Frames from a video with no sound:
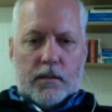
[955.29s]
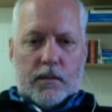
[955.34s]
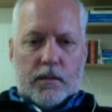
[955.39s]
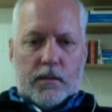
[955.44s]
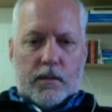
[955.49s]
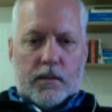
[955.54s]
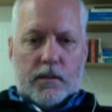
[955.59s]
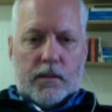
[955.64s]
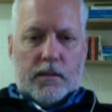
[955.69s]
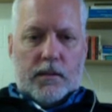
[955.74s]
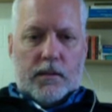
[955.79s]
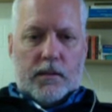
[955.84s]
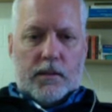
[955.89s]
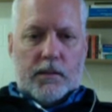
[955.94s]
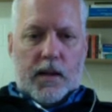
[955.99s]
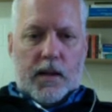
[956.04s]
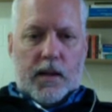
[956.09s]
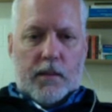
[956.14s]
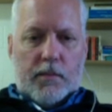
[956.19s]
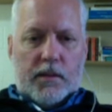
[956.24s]
Uh, let's see
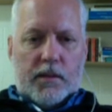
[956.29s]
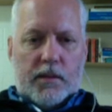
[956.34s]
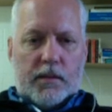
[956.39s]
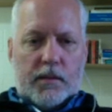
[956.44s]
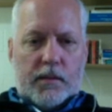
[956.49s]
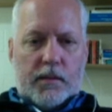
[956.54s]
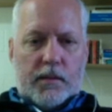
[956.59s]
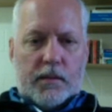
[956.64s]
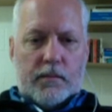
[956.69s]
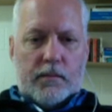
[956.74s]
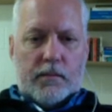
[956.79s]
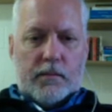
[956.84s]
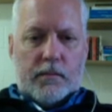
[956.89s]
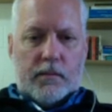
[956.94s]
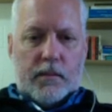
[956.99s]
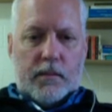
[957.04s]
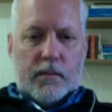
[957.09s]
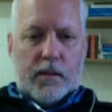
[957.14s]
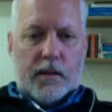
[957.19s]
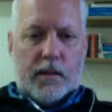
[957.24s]
what happens.
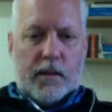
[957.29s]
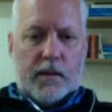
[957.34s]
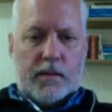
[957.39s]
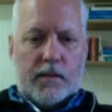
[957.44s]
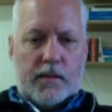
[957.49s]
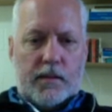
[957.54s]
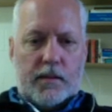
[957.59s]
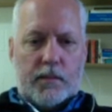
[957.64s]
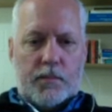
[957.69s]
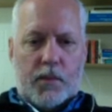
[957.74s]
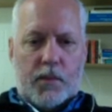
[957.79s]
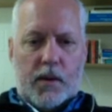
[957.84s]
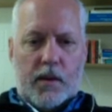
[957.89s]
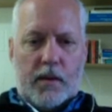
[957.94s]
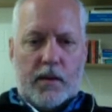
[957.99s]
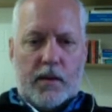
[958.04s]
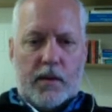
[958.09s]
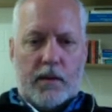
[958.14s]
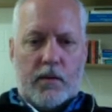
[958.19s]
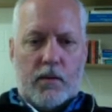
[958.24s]
I guess that's
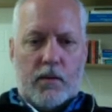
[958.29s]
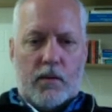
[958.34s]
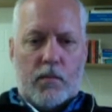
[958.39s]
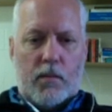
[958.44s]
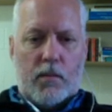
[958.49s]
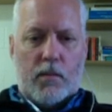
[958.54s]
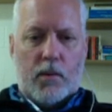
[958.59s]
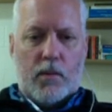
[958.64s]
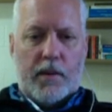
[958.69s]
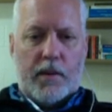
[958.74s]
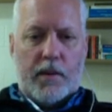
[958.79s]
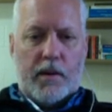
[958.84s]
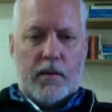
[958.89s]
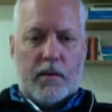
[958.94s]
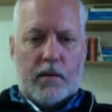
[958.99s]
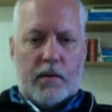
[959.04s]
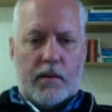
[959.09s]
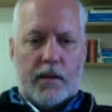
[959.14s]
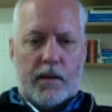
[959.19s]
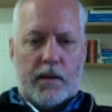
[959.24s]
probably Homer
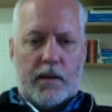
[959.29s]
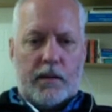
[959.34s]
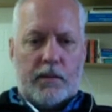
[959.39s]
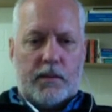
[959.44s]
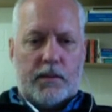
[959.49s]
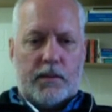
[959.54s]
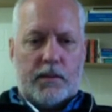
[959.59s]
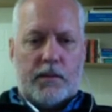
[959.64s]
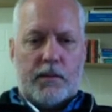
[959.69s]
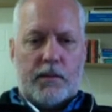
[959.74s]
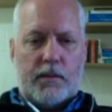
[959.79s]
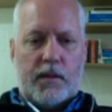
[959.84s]
mirror. Yeah, let's see what